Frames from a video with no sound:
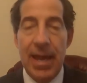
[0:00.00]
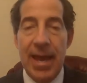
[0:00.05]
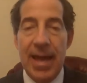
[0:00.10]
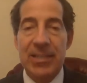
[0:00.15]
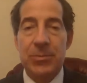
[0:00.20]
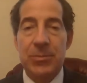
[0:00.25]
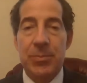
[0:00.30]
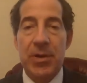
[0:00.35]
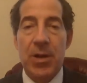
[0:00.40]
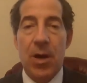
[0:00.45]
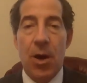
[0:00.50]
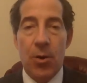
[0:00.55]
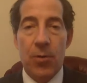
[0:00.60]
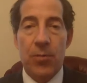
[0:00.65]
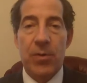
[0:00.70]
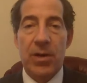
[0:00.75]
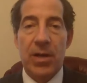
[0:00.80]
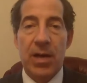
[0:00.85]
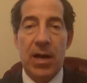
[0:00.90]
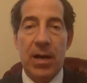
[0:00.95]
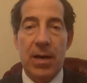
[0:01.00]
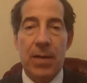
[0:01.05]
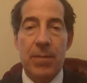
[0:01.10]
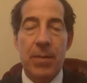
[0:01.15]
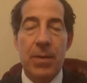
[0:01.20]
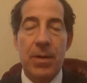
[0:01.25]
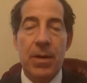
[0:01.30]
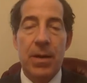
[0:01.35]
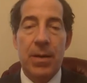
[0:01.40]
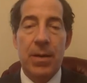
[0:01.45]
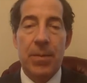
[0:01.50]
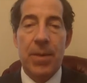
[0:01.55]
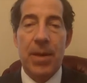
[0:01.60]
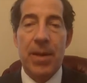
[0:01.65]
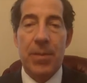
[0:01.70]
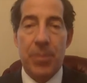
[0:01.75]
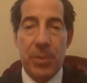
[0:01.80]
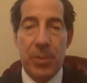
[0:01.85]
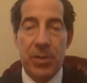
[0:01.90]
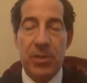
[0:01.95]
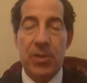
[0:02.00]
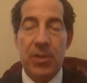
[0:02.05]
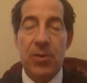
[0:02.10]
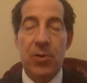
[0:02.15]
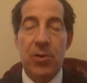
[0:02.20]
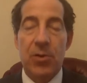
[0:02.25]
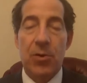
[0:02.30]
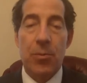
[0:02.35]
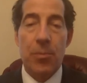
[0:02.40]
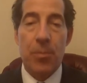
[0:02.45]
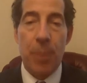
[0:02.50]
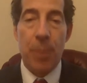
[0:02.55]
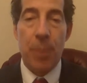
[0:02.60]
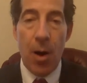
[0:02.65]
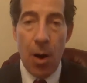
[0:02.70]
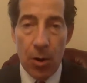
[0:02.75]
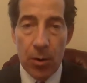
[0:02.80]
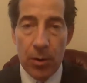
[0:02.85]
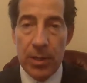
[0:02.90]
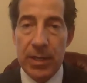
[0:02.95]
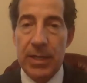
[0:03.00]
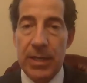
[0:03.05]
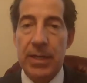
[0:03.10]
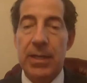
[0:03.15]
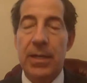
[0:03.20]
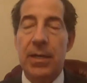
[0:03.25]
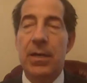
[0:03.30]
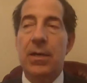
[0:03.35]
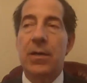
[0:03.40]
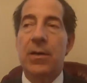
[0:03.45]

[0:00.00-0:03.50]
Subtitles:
has been overcome by political party